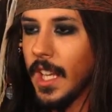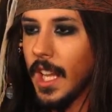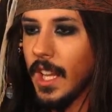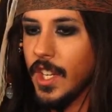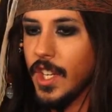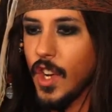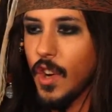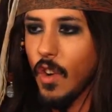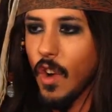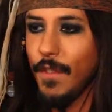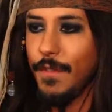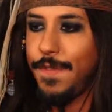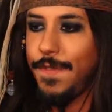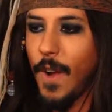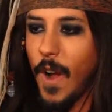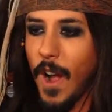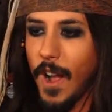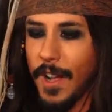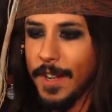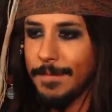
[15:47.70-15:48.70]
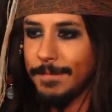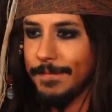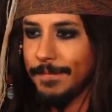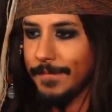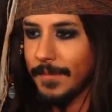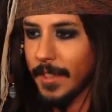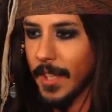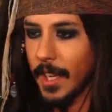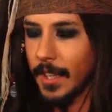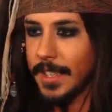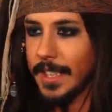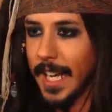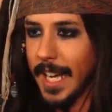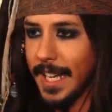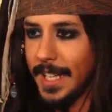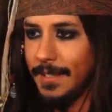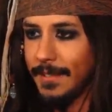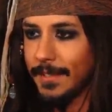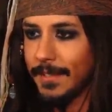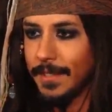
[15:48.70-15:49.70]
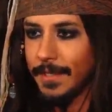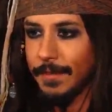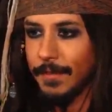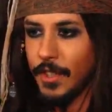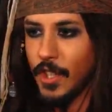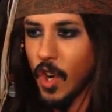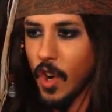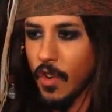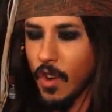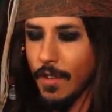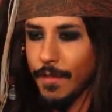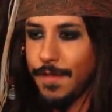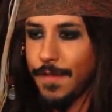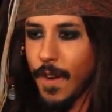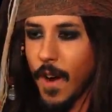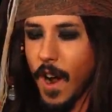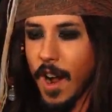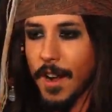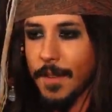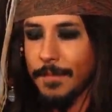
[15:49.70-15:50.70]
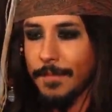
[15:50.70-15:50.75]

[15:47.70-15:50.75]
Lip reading: You're on fire, okay? You're on fire.